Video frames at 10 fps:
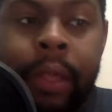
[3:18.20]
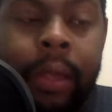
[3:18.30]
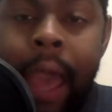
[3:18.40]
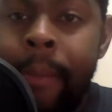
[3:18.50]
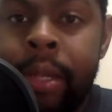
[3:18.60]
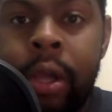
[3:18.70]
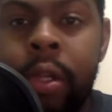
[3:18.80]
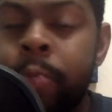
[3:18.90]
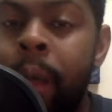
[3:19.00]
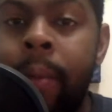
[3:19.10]

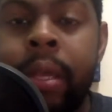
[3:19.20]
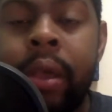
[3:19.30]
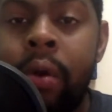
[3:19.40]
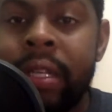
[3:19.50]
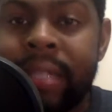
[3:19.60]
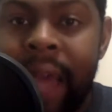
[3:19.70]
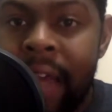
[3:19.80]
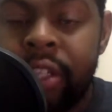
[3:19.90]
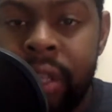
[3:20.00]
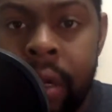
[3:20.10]
Amendola's probably on his
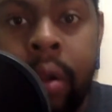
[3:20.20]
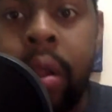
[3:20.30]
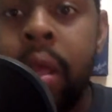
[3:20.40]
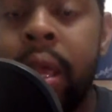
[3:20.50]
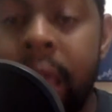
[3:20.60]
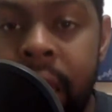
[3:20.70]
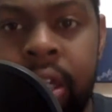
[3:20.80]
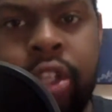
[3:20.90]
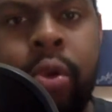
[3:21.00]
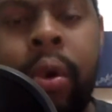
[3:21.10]
last year in
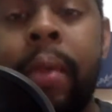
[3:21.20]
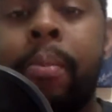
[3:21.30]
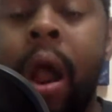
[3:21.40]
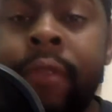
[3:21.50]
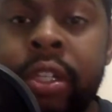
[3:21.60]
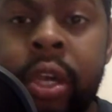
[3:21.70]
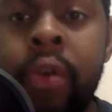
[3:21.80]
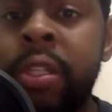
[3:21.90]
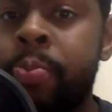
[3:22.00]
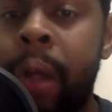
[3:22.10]
Detroit. Marvin
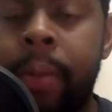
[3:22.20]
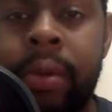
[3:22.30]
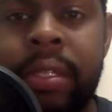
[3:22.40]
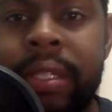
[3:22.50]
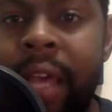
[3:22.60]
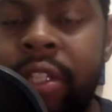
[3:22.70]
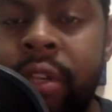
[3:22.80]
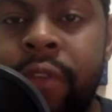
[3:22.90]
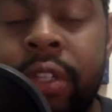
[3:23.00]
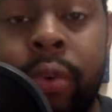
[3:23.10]
Jones is probably on his last
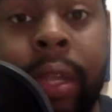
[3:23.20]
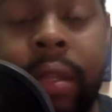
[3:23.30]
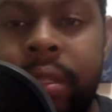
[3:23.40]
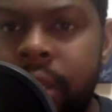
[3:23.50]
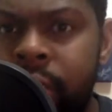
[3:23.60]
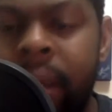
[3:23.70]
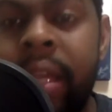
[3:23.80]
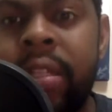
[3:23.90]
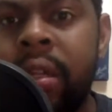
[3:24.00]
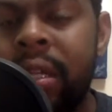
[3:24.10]
year of Detroit.
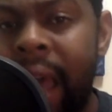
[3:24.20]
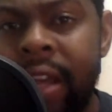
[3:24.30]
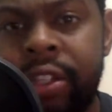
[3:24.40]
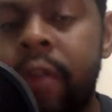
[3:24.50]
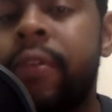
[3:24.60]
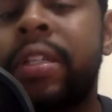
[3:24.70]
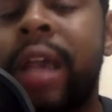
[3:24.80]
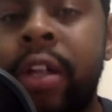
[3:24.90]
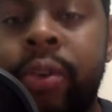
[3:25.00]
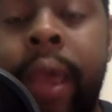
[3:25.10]
He's on the last year of his
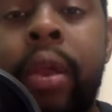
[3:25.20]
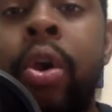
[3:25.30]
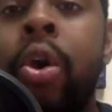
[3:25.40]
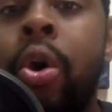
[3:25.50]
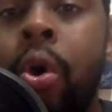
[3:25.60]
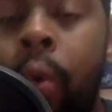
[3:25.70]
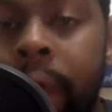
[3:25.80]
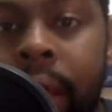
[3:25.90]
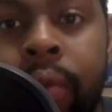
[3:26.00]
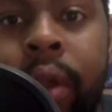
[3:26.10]
contract.
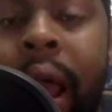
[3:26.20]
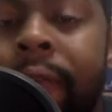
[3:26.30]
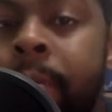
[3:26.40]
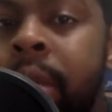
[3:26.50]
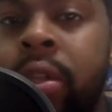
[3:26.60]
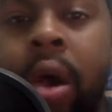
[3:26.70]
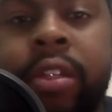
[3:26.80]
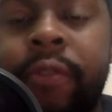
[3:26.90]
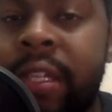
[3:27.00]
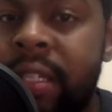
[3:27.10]
There haven't been talks
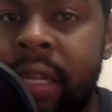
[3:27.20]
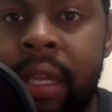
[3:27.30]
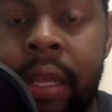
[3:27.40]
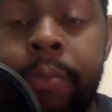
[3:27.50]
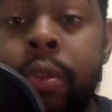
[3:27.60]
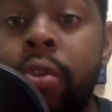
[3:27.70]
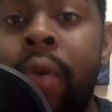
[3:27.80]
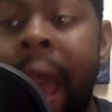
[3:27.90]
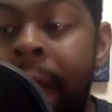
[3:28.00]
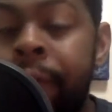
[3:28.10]
of extending him, so you
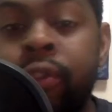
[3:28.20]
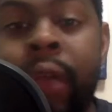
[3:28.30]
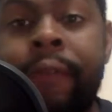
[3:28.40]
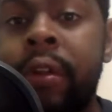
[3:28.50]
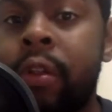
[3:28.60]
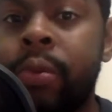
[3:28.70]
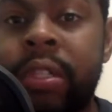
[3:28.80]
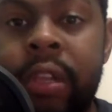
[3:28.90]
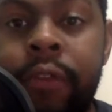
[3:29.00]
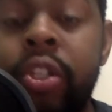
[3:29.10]
have to draft another
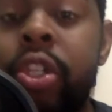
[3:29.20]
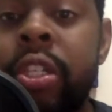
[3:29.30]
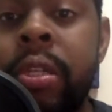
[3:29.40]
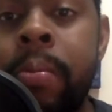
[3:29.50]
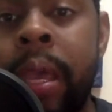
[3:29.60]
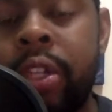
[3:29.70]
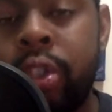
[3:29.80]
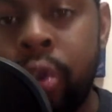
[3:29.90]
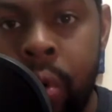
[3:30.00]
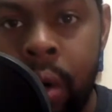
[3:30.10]
receiver just to make
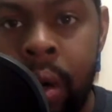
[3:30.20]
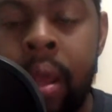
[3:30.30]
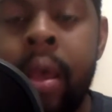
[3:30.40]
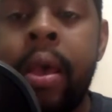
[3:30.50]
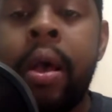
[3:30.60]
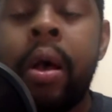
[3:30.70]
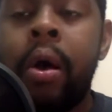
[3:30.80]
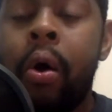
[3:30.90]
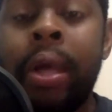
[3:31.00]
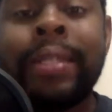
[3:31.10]
sure.
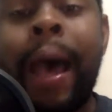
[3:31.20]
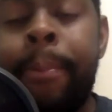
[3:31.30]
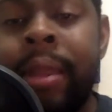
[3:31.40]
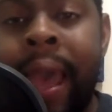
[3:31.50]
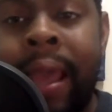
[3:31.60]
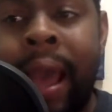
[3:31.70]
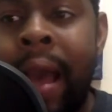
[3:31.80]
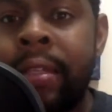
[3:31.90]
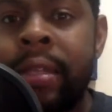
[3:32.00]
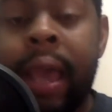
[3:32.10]
On top of that,
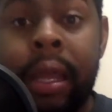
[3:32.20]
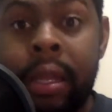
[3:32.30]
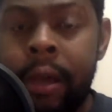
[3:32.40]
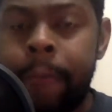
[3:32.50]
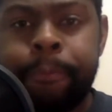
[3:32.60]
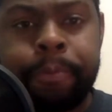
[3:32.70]
guys, hey, look,